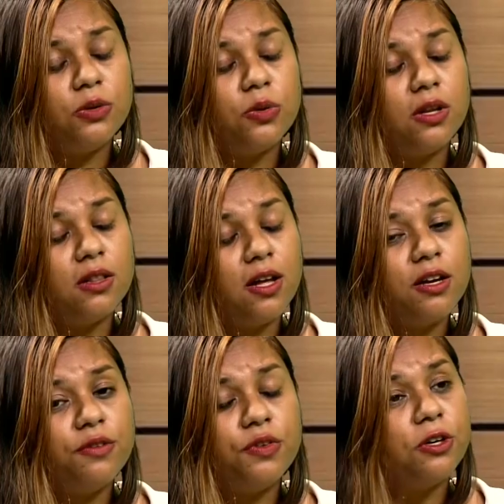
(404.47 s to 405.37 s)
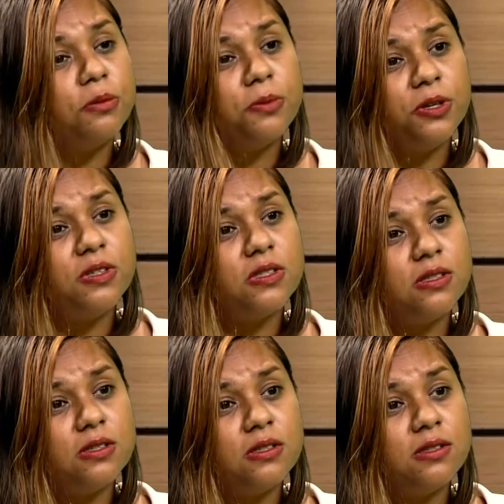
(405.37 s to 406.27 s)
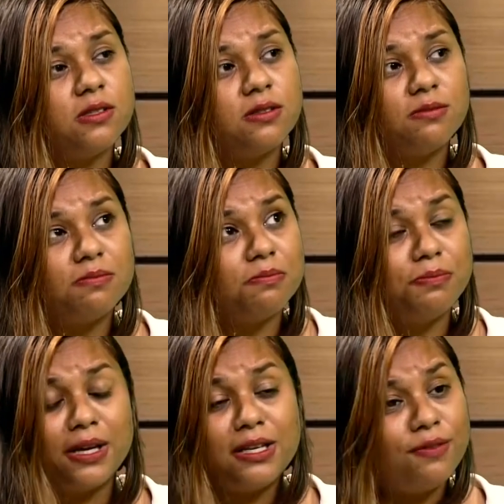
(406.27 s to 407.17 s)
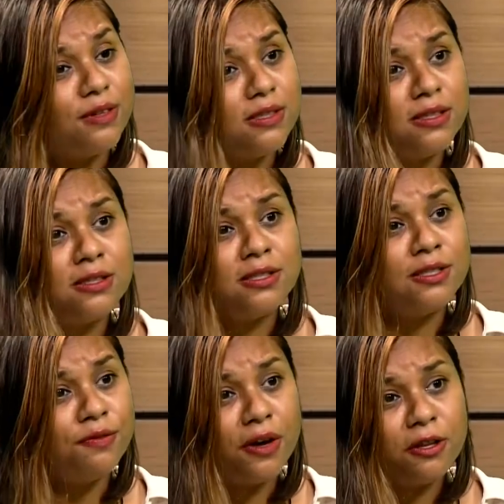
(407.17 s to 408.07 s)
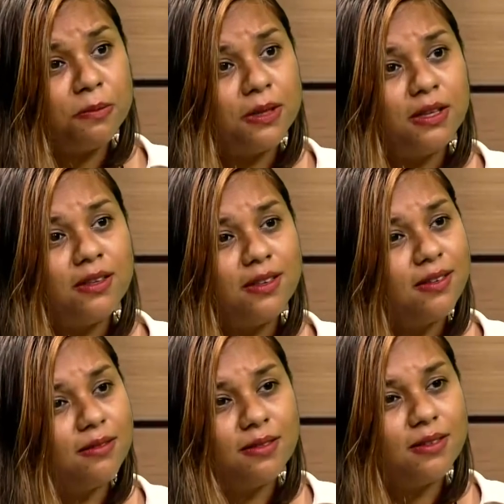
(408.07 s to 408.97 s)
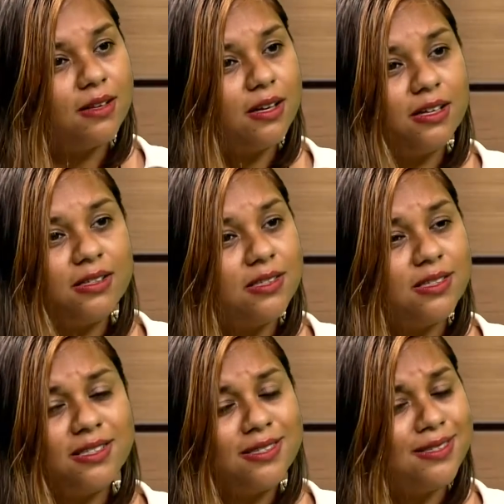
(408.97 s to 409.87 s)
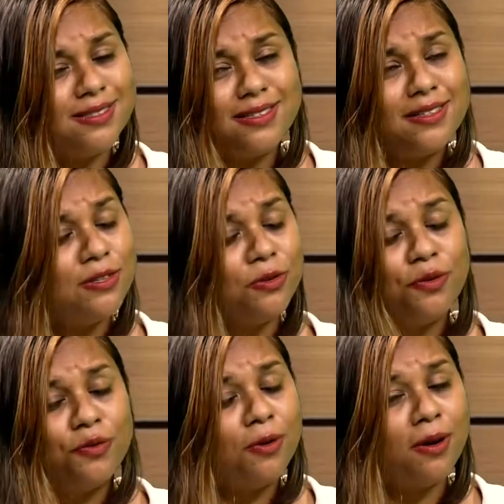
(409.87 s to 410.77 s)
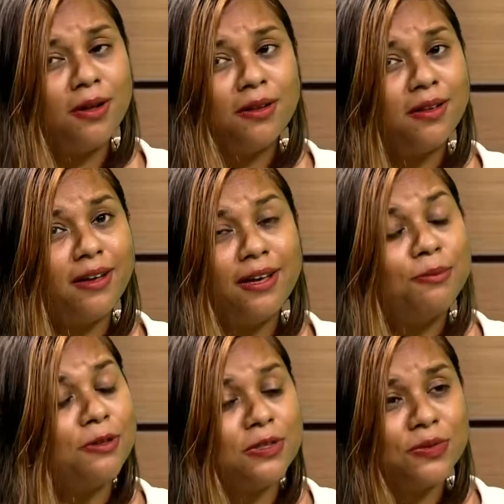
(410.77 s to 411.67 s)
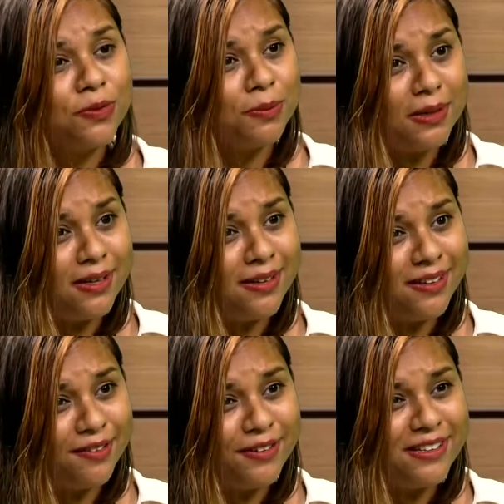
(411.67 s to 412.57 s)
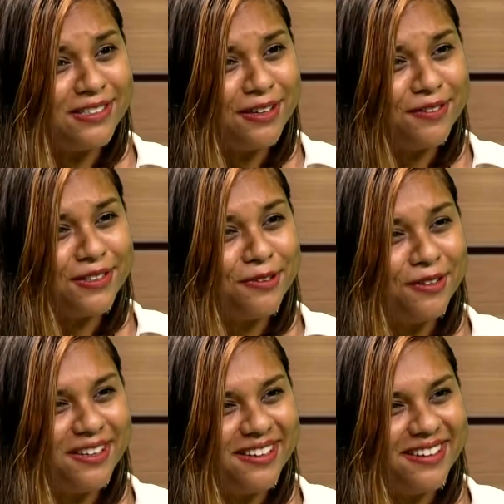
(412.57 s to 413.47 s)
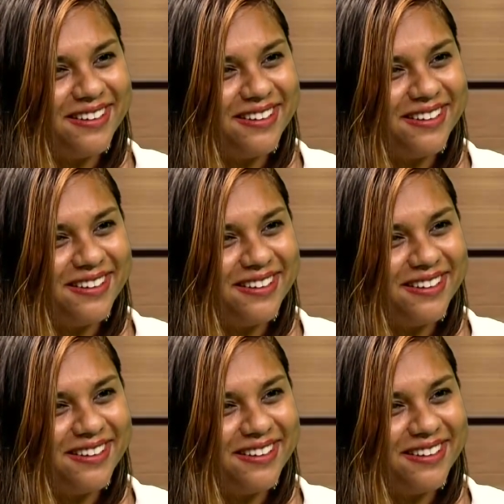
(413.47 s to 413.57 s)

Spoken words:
know, a lot of young persons benefiting, developing. Yeah. It's an overall A+ for me, if I had to give it a grade.